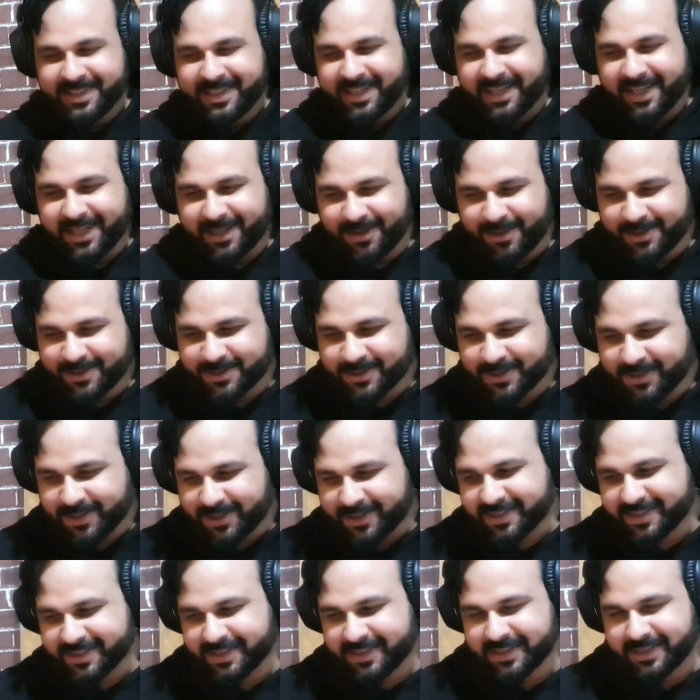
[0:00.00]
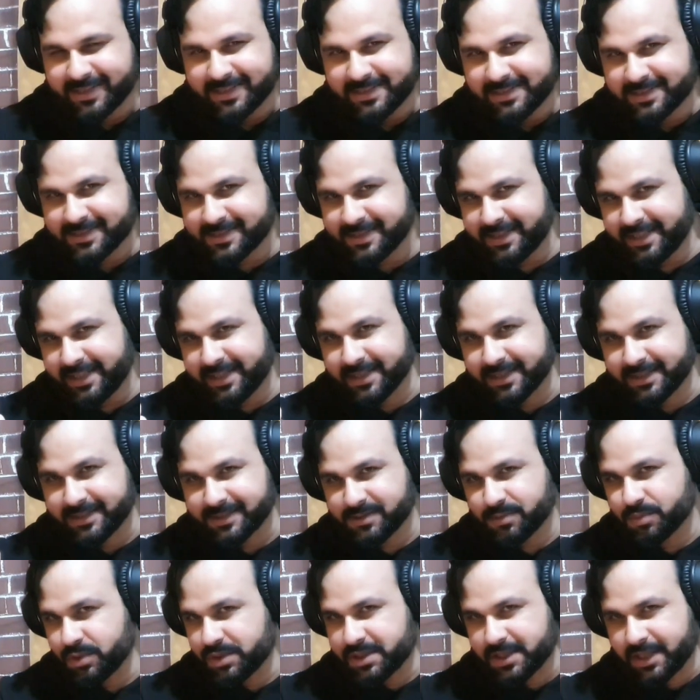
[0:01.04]
I also got
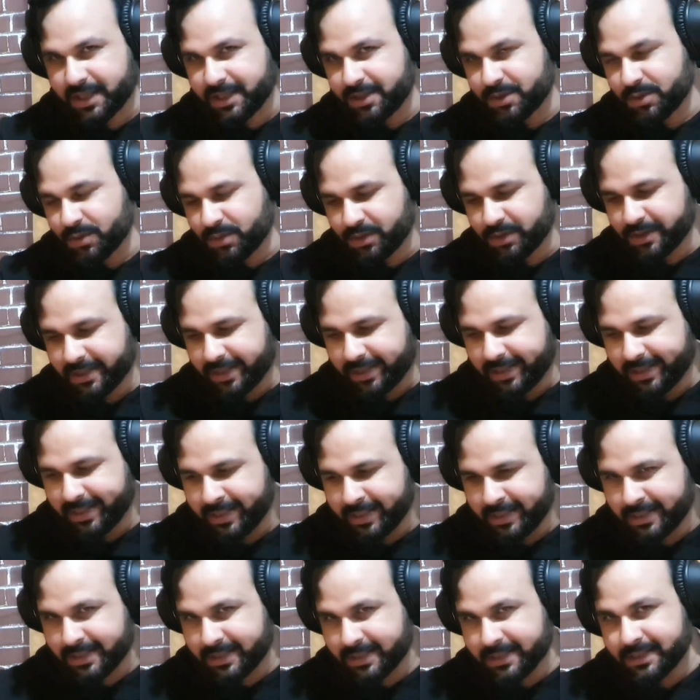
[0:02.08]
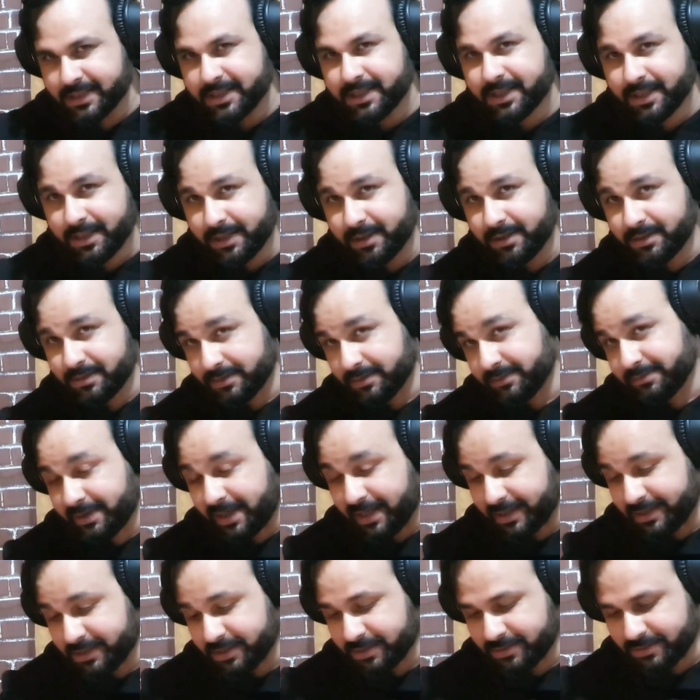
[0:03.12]
sneakers, which I don't eat,
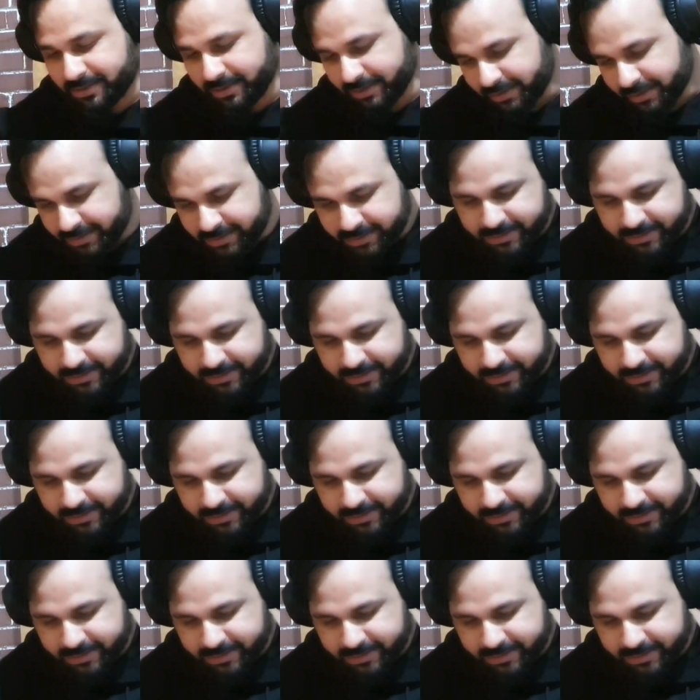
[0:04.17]
prior to now.